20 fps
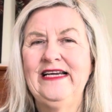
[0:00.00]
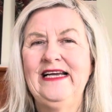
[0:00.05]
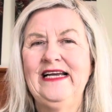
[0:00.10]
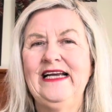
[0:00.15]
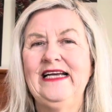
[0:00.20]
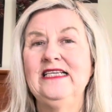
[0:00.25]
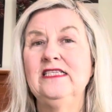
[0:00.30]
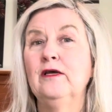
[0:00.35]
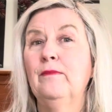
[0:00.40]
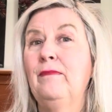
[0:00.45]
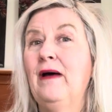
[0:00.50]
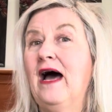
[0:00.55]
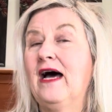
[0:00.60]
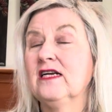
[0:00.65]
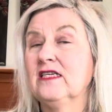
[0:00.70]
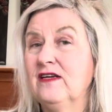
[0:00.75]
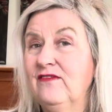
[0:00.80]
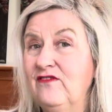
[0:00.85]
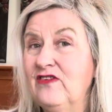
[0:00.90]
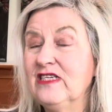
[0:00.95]
is about
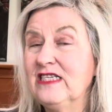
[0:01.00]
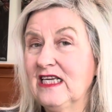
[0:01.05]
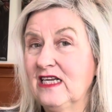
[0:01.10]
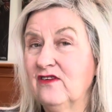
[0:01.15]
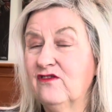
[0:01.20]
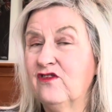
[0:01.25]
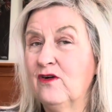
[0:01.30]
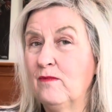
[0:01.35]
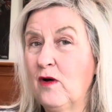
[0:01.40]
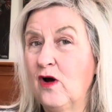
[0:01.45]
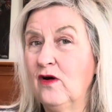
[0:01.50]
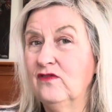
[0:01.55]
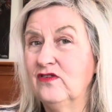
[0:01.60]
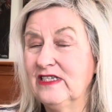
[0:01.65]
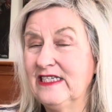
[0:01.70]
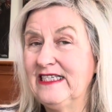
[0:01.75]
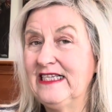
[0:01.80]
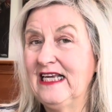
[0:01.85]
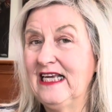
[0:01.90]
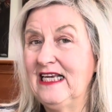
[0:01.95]
to visit from
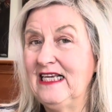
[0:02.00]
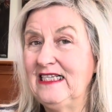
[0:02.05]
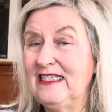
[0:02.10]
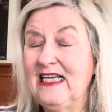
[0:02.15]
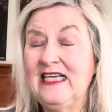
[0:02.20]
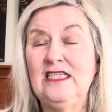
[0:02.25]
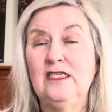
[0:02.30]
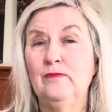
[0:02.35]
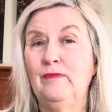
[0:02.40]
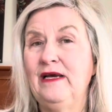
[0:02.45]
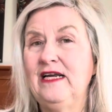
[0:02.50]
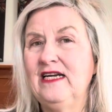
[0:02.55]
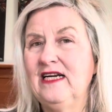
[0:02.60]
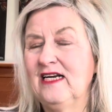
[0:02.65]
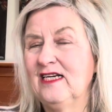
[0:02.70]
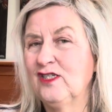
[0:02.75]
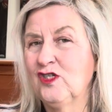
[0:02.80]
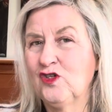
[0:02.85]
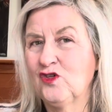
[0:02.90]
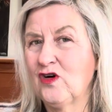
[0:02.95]
overseas, he's been in
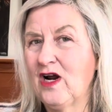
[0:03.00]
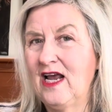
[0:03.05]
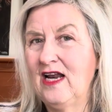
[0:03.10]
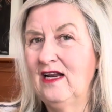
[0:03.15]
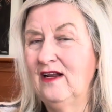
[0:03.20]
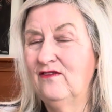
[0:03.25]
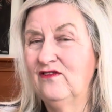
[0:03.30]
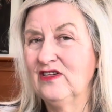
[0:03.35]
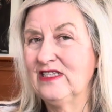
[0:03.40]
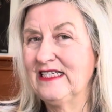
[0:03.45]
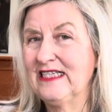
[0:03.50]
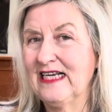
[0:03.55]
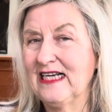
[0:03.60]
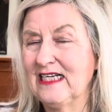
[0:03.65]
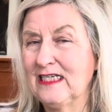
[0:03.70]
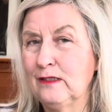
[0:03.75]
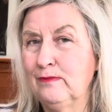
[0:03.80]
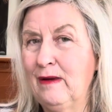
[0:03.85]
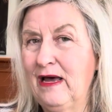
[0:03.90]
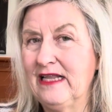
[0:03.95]
Australia for
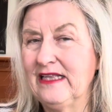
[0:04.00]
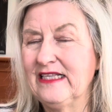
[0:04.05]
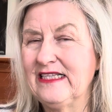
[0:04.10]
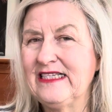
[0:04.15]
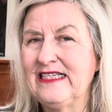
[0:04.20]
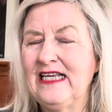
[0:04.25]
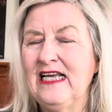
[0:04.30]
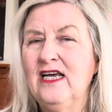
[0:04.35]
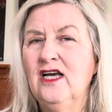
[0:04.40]
6 months,